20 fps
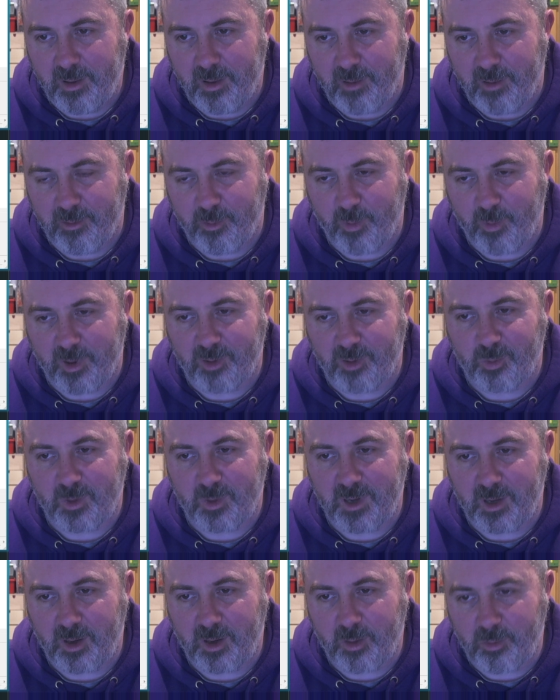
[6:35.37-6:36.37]
Otherwise, when
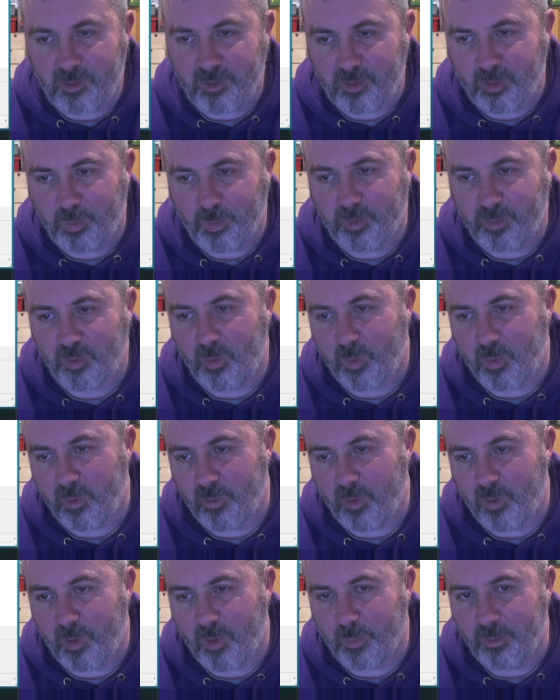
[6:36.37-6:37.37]
you load subsequent
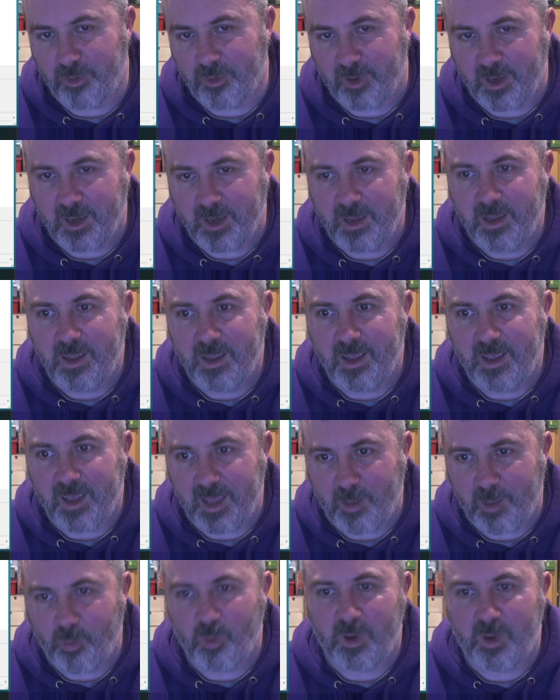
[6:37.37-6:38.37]
ROMs in,
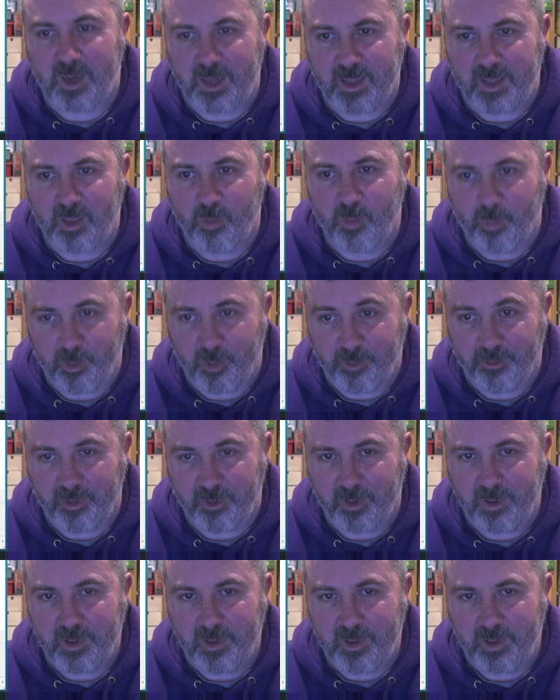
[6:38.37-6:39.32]
it will clear the buffer,